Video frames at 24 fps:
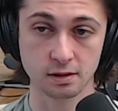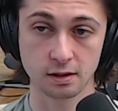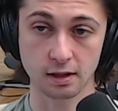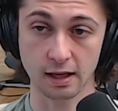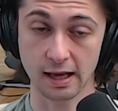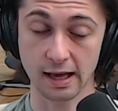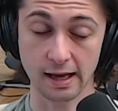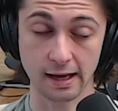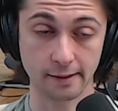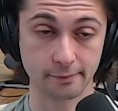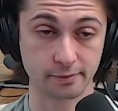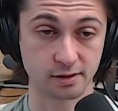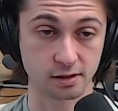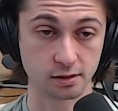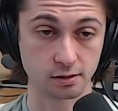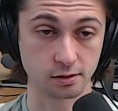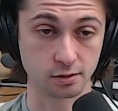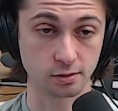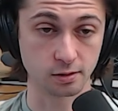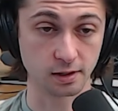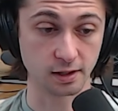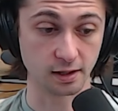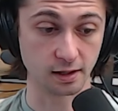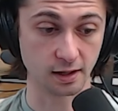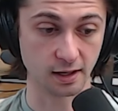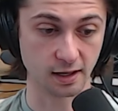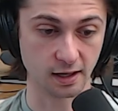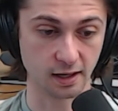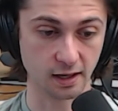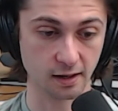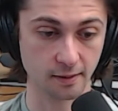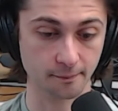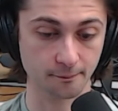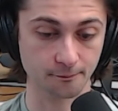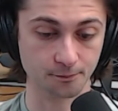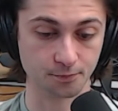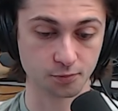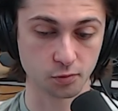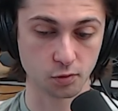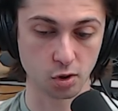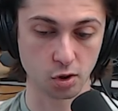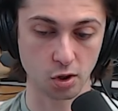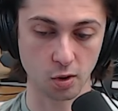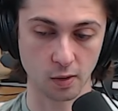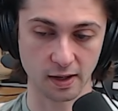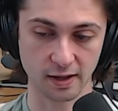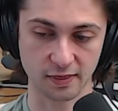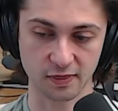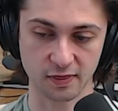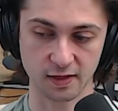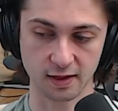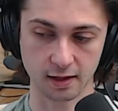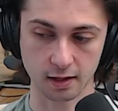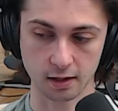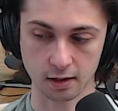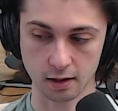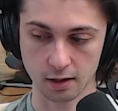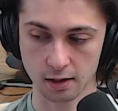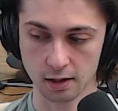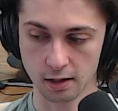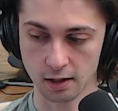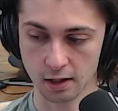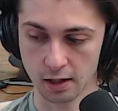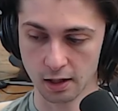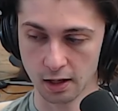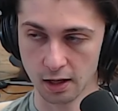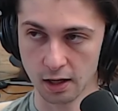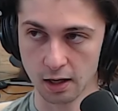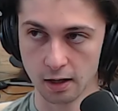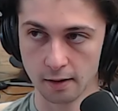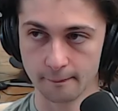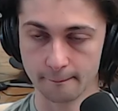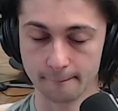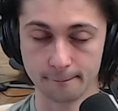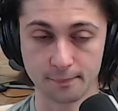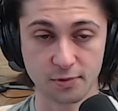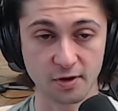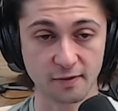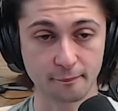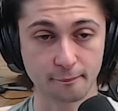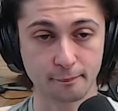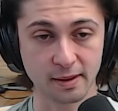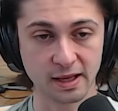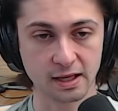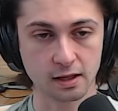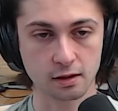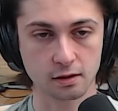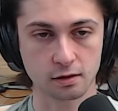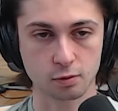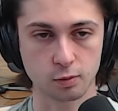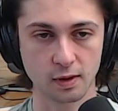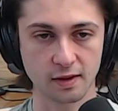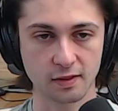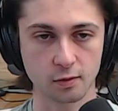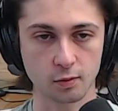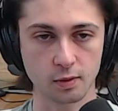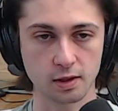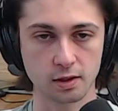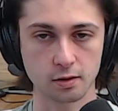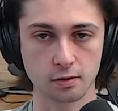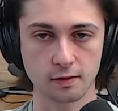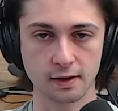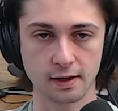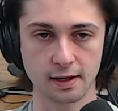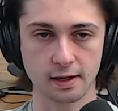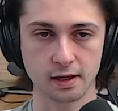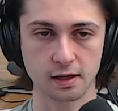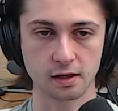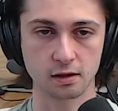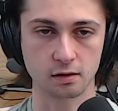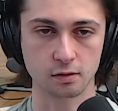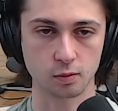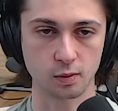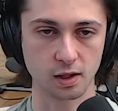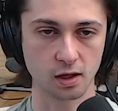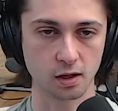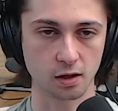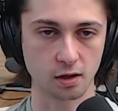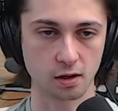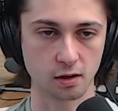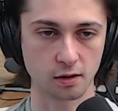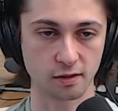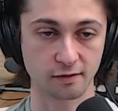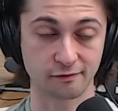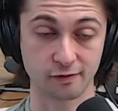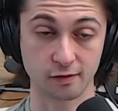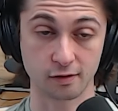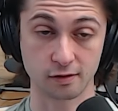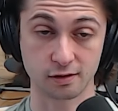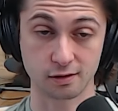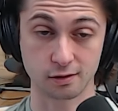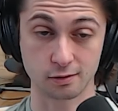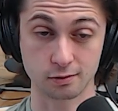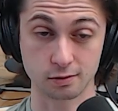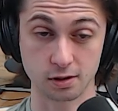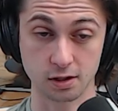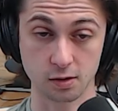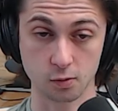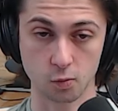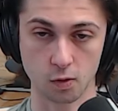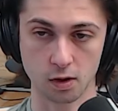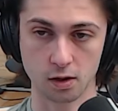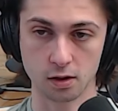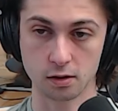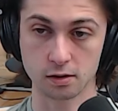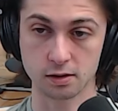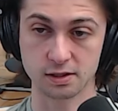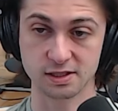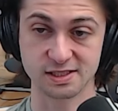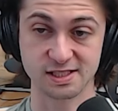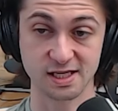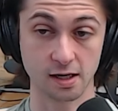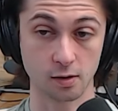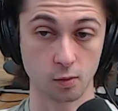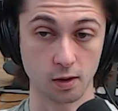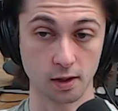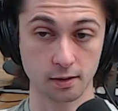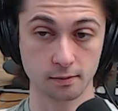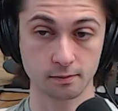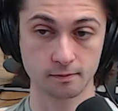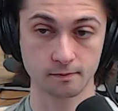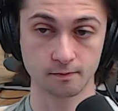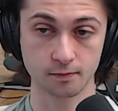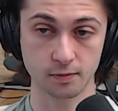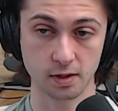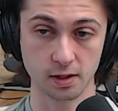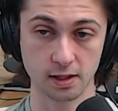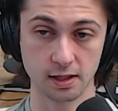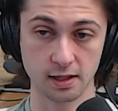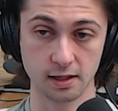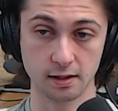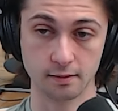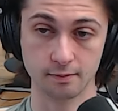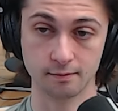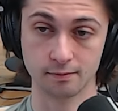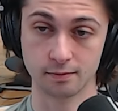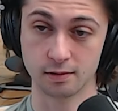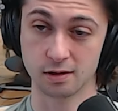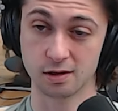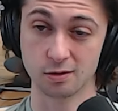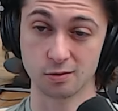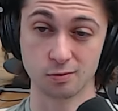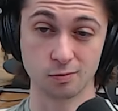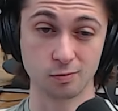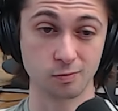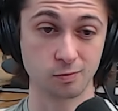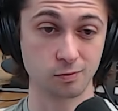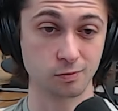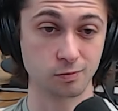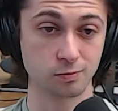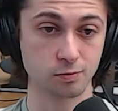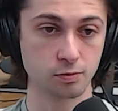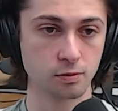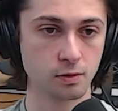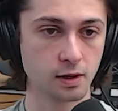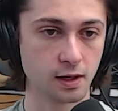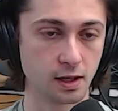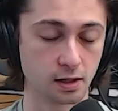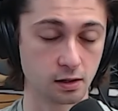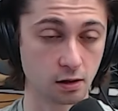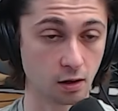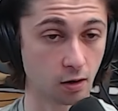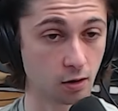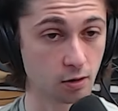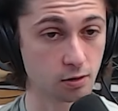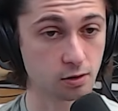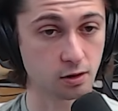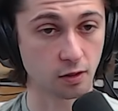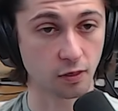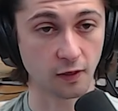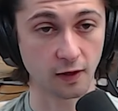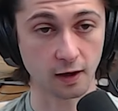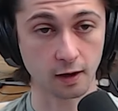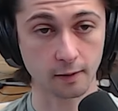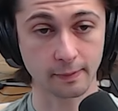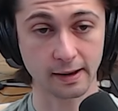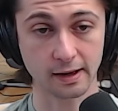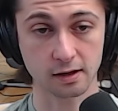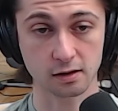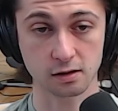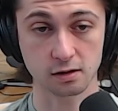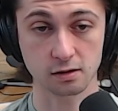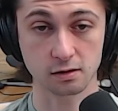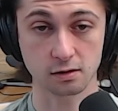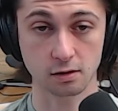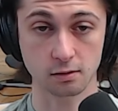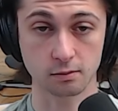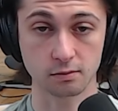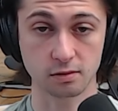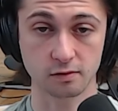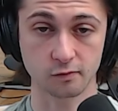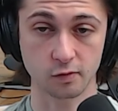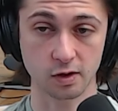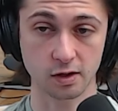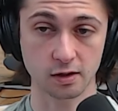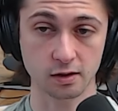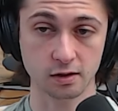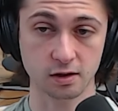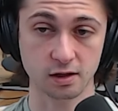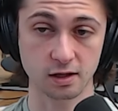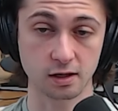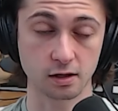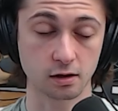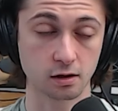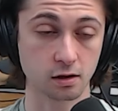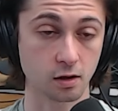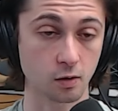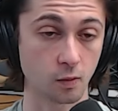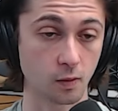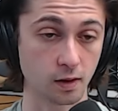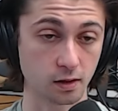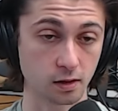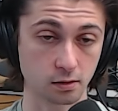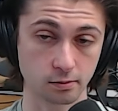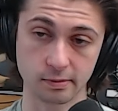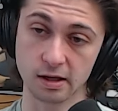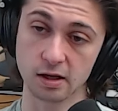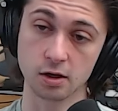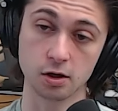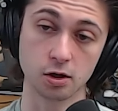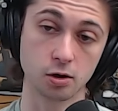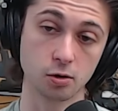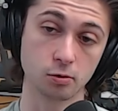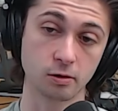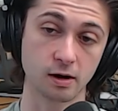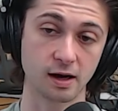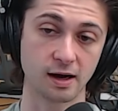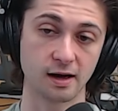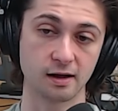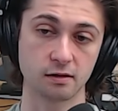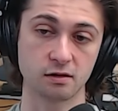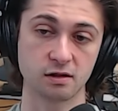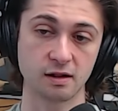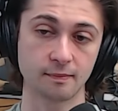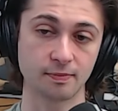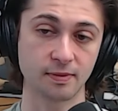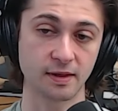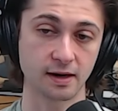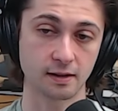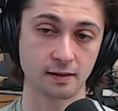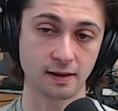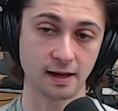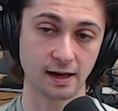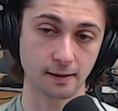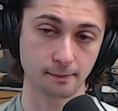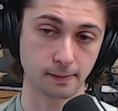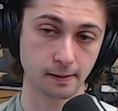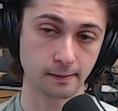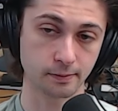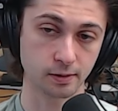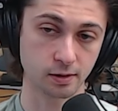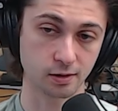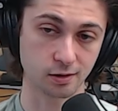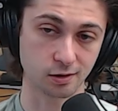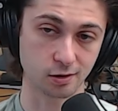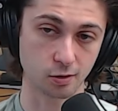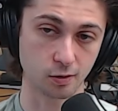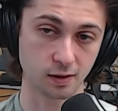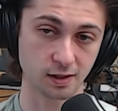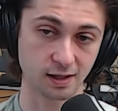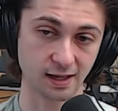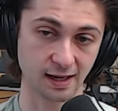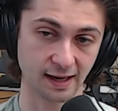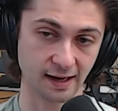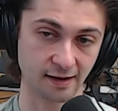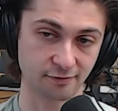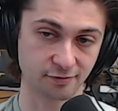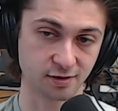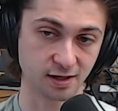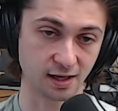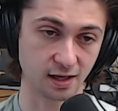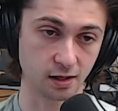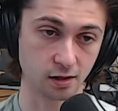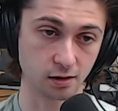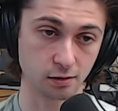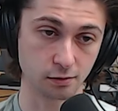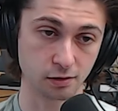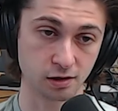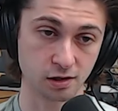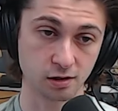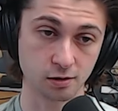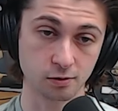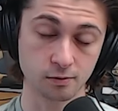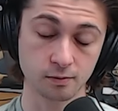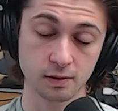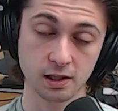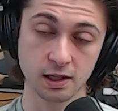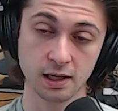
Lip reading: Yeah, absolutely. I think the biggest way that we do that is we are the first and only walletless L1. So it's hard to think about us in terms of wallets, and it's going to be a new concept that a lot of people are going to have to get used to.